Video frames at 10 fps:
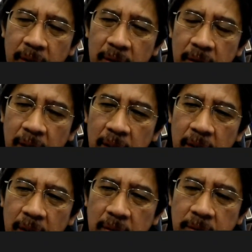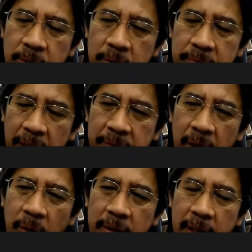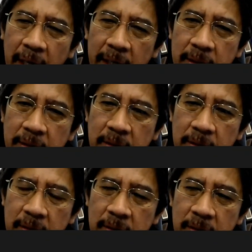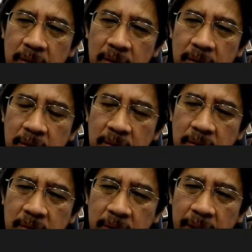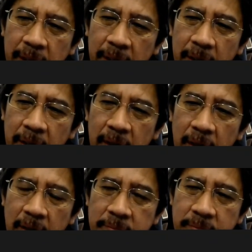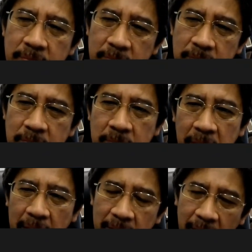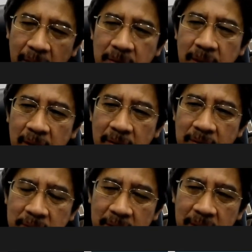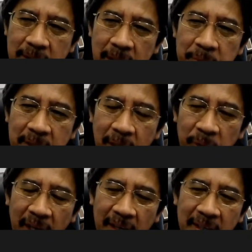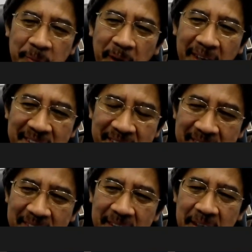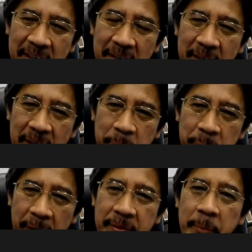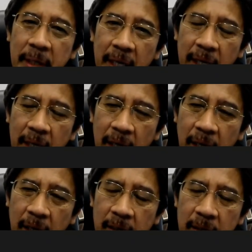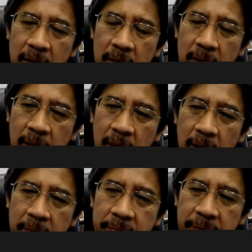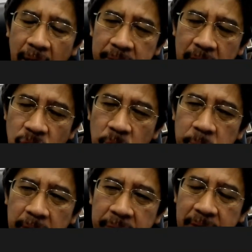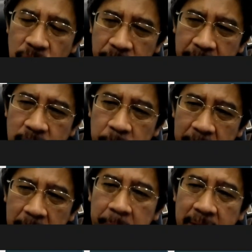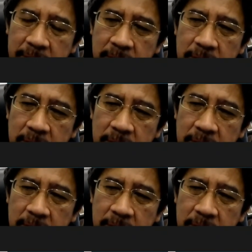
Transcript: Viva online. Okay. But again, this is something that we can't avoid. Preferably Viva should be face-to-face, be the best.